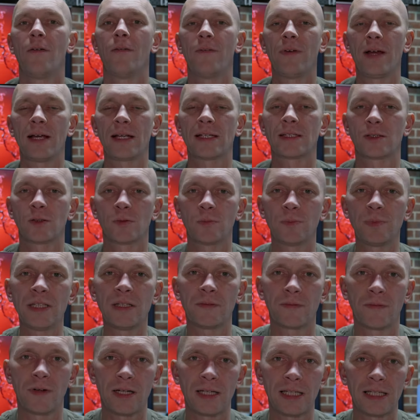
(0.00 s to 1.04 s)
Thanks to big
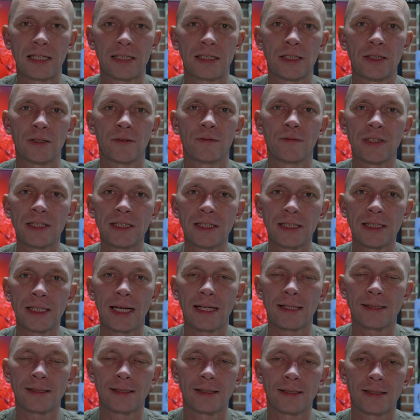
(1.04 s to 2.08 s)
variety of
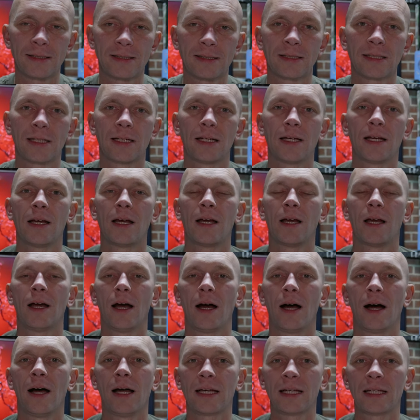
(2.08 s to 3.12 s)
VTXs,
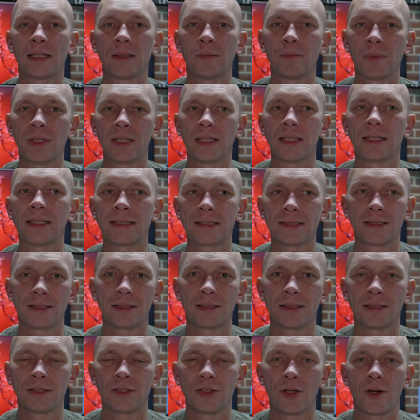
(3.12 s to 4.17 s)
I can build
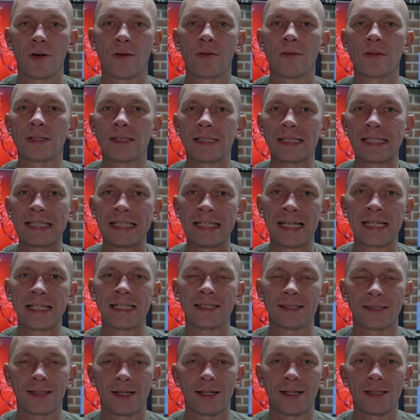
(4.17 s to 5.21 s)
drones in any
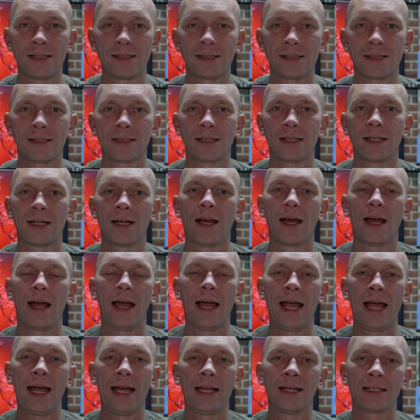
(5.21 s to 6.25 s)
size,
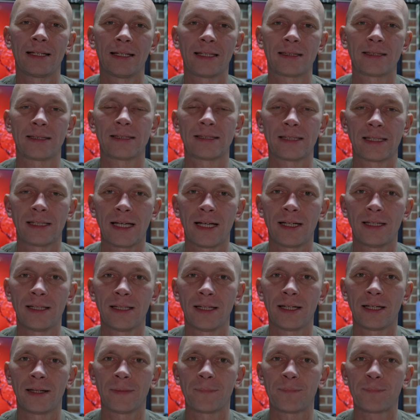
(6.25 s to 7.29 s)
and as I said
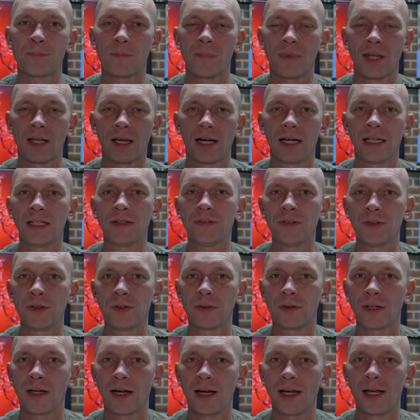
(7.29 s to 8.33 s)
earlier, I live in
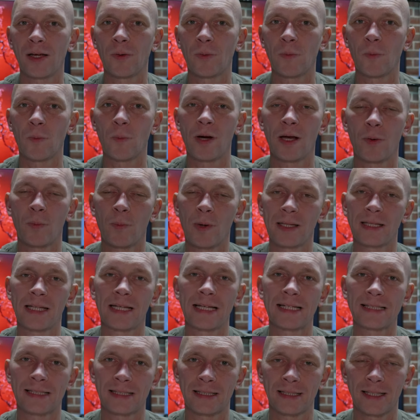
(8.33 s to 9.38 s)
UK where weather
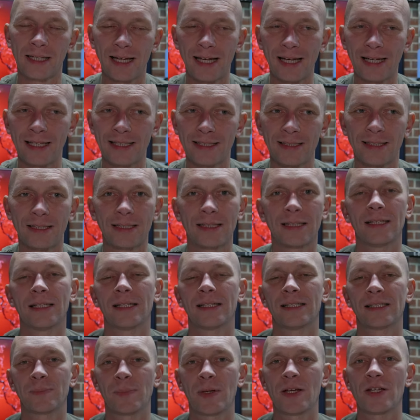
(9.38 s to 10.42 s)
isn't great,
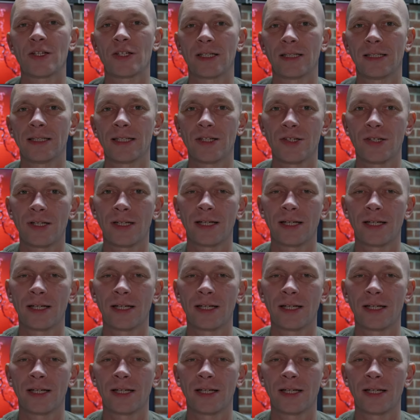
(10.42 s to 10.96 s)
especially this